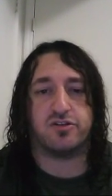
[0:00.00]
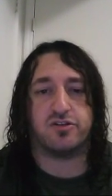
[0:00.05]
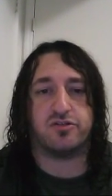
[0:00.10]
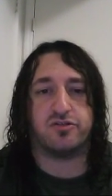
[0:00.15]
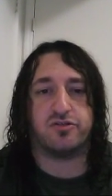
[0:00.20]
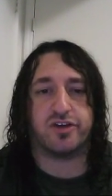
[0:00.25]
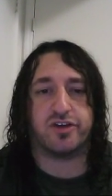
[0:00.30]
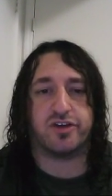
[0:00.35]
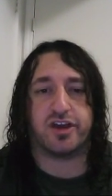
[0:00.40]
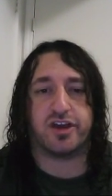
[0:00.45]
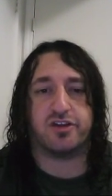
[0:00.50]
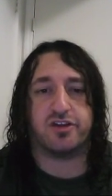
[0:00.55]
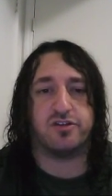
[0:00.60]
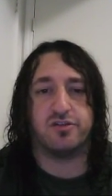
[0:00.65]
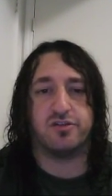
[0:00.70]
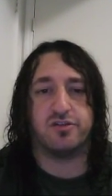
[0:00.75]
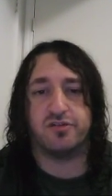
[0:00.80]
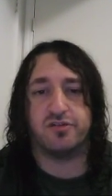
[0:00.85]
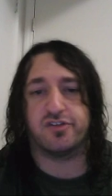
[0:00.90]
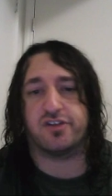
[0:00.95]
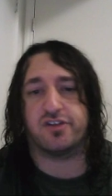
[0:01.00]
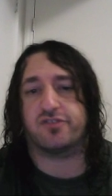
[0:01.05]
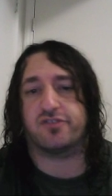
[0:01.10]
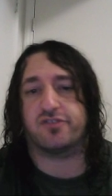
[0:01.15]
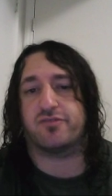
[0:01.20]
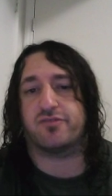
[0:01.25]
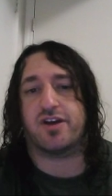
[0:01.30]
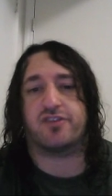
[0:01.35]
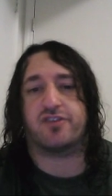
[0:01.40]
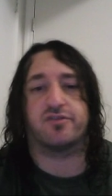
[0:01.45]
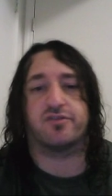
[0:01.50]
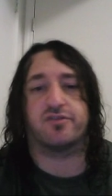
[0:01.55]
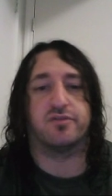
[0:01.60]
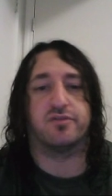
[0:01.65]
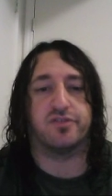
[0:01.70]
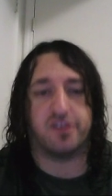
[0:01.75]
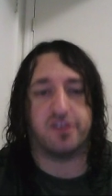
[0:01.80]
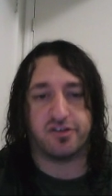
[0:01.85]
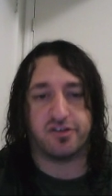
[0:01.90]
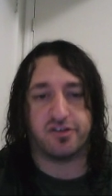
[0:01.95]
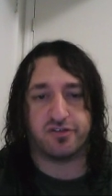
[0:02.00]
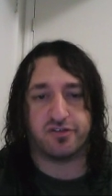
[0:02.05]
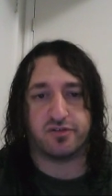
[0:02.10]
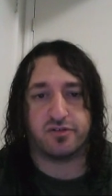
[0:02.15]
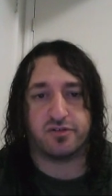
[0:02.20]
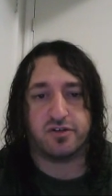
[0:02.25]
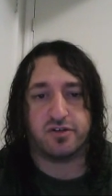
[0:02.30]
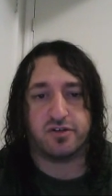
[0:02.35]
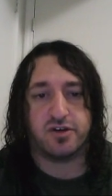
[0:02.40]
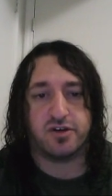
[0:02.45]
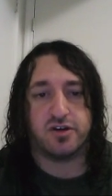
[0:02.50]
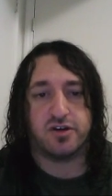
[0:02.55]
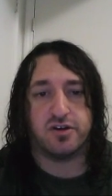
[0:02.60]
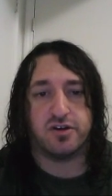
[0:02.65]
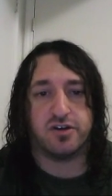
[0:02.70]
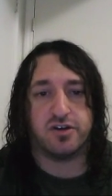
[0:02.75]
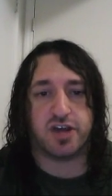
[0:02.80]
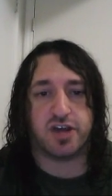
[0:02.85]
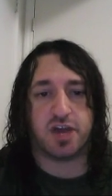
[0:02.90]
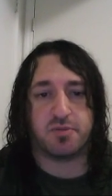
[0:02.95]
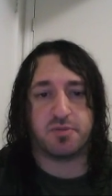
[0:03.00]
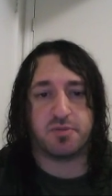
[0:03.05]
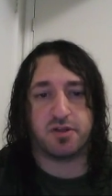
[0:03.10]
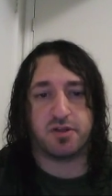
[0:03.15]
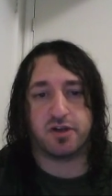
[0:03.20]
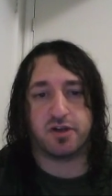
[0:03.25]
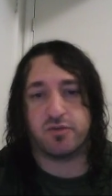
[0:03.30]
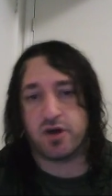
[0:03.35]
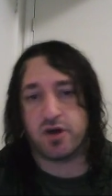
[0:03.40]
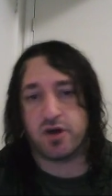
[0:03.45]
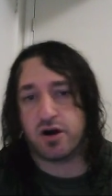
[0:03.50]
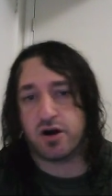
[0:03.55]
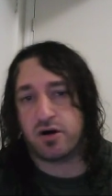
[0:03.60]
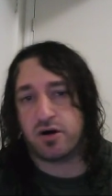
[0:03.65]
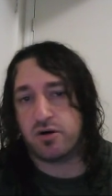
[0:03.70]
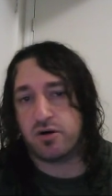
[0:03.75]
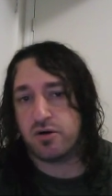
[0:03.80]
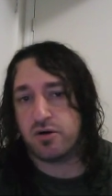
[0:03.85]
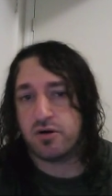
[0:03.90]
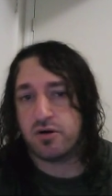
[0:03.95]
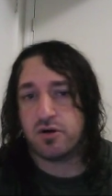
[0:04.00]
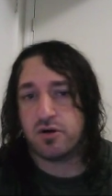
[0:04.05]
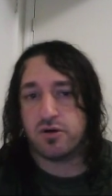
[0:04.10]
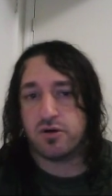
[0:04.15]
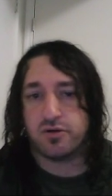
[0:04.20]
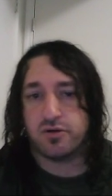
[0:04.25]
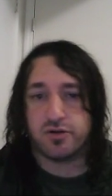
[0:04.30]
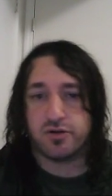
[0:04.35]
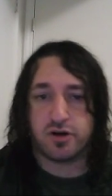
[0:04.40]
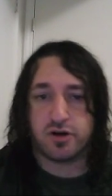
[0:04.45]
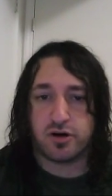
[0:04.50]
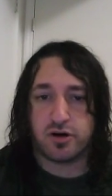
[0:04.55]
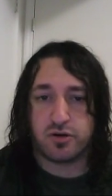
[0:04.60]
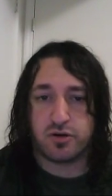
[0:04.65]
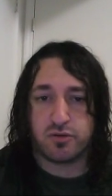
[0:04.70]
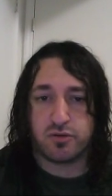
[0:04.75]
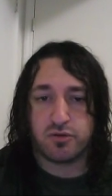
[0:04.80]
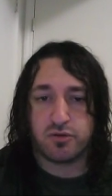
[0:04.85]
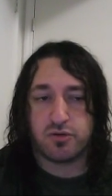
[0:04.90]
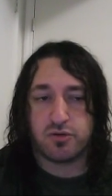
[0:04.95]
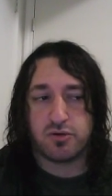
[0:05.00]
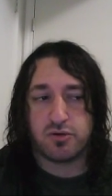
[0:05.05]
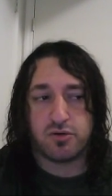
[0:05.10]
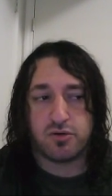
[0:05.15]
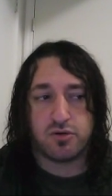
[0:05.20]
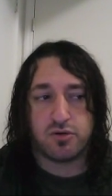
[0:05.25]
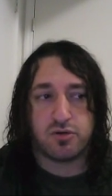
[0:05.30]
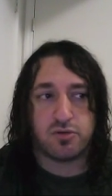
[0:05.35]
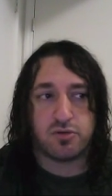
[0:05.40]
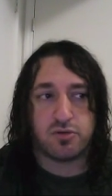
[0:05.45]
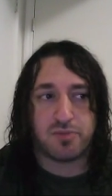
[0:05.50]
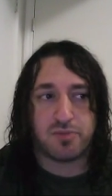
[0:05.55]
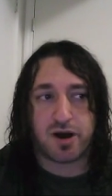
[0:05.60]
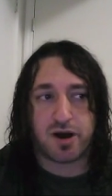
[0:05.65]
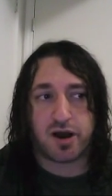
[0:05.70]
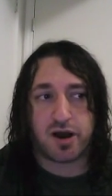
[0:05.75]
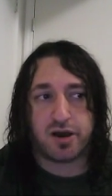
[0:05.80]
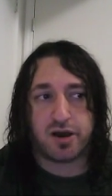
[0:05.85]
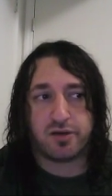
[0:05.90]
can't use it as a rationalization. You can't be like, well, you know, my